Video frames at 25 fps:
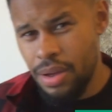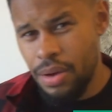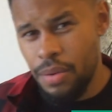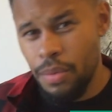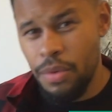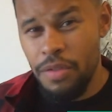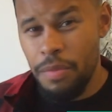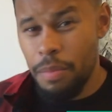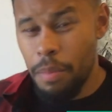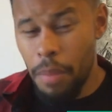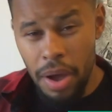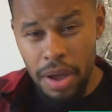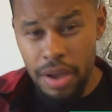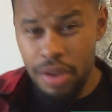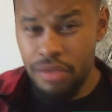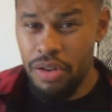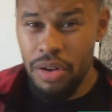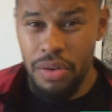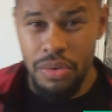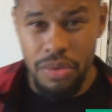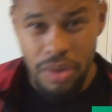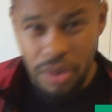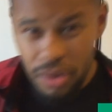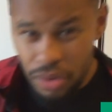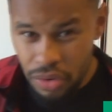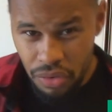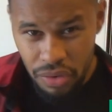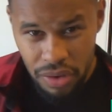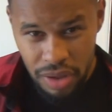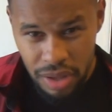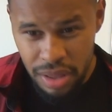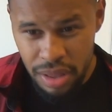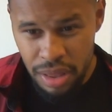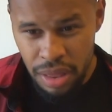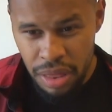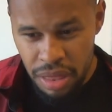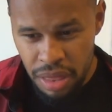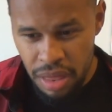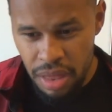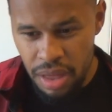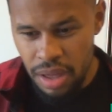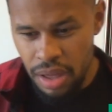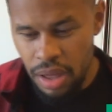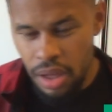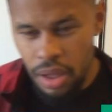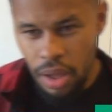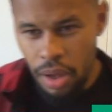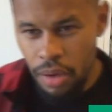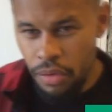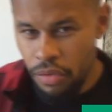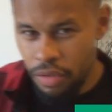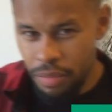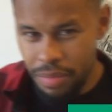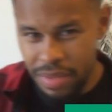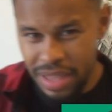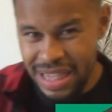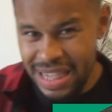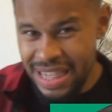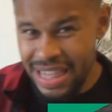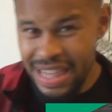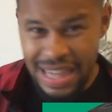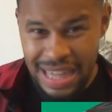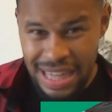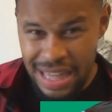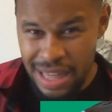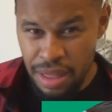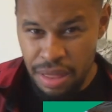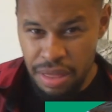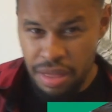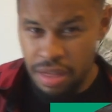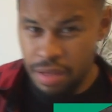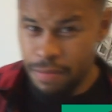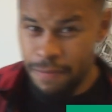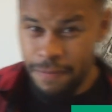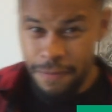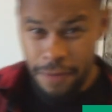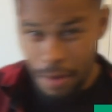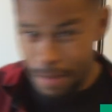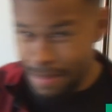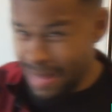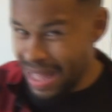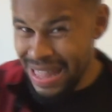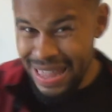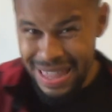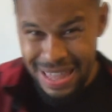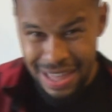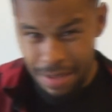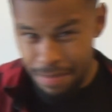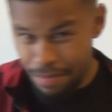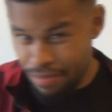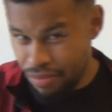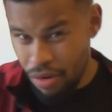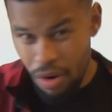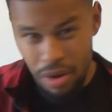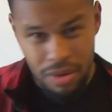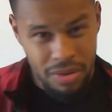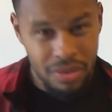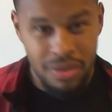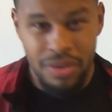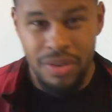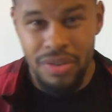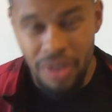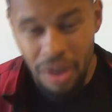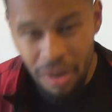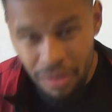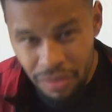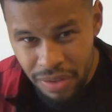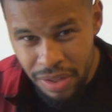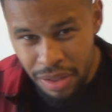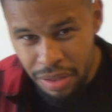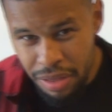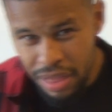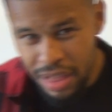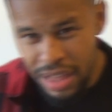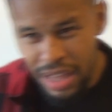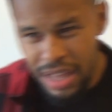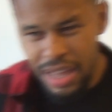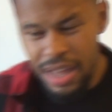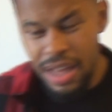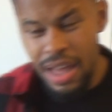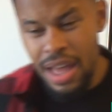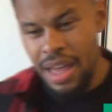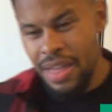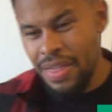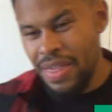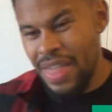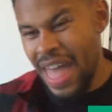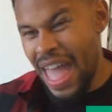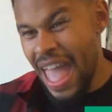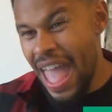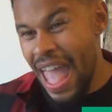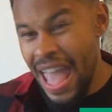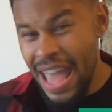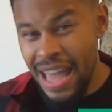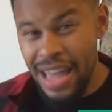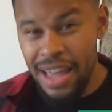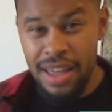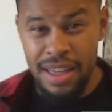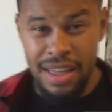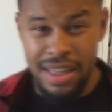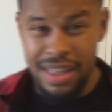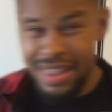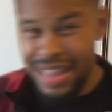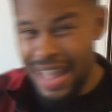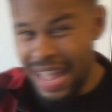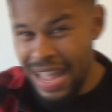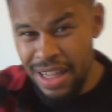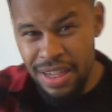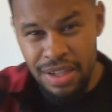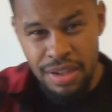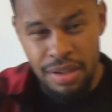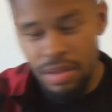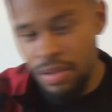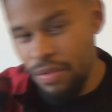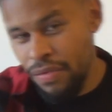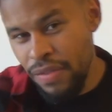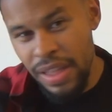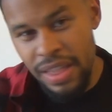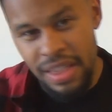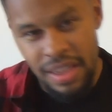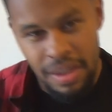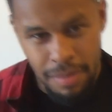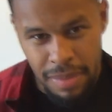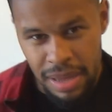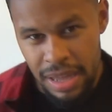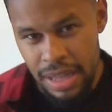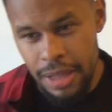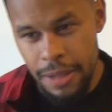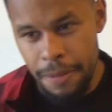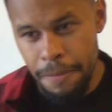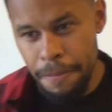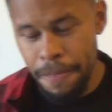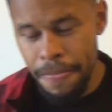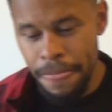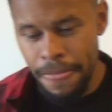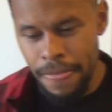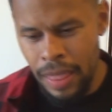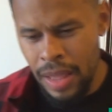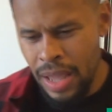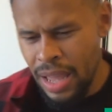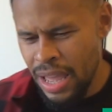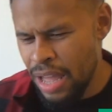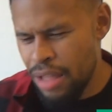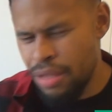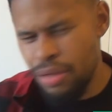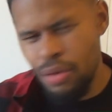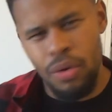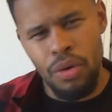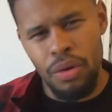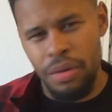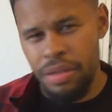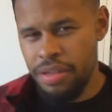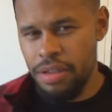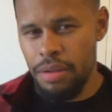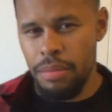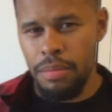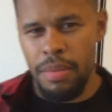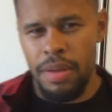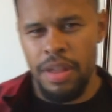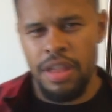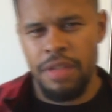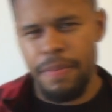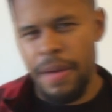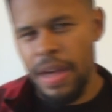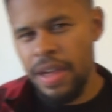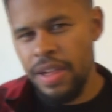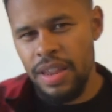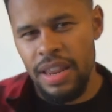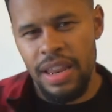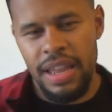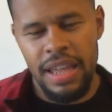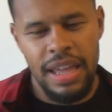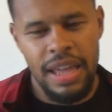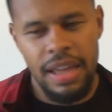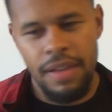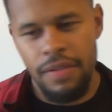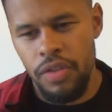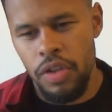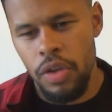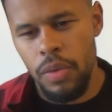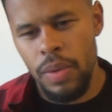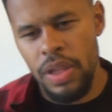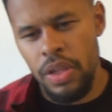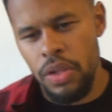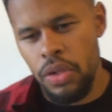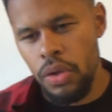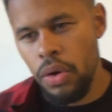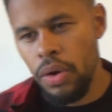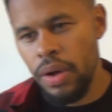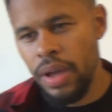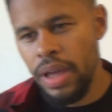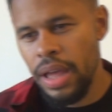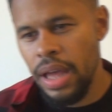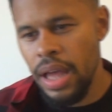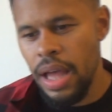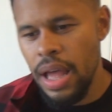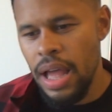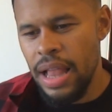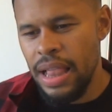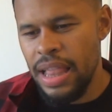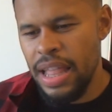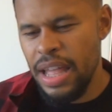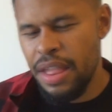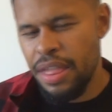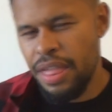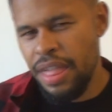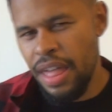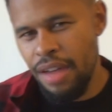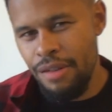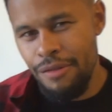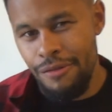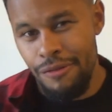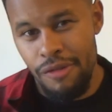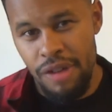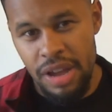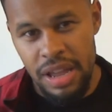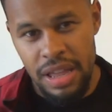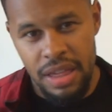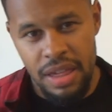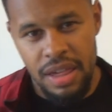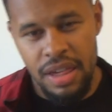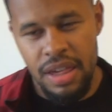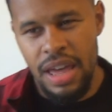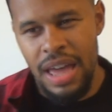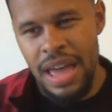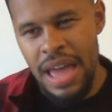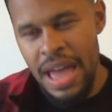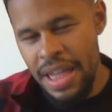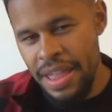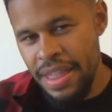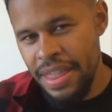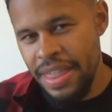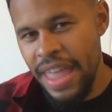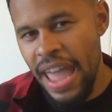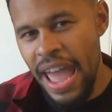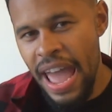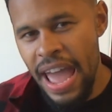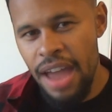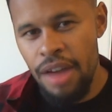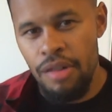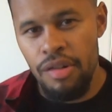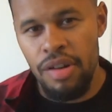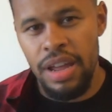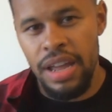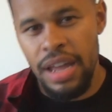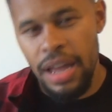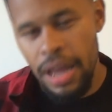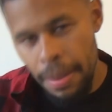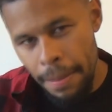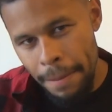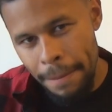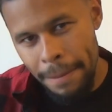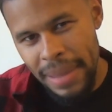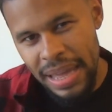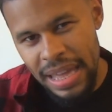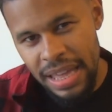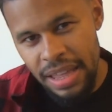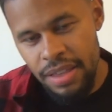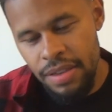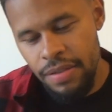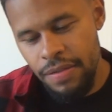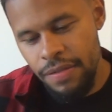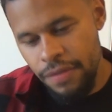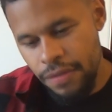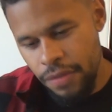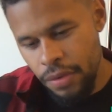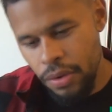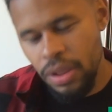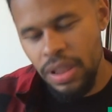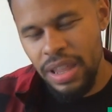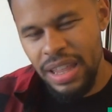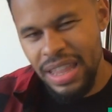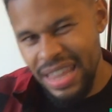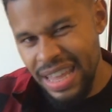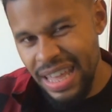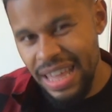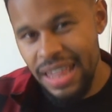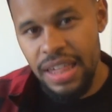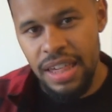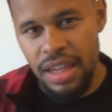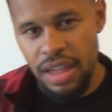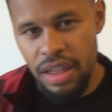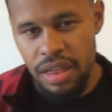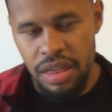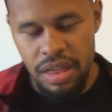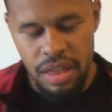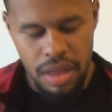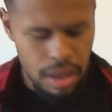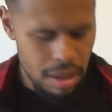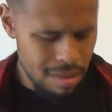with micronutrients, you know, from the cheese, fermented product, obviously, the egg, nature's vitamin. It's awesome, especially if you enjoy, let's say, rich dairy and meat full dishes.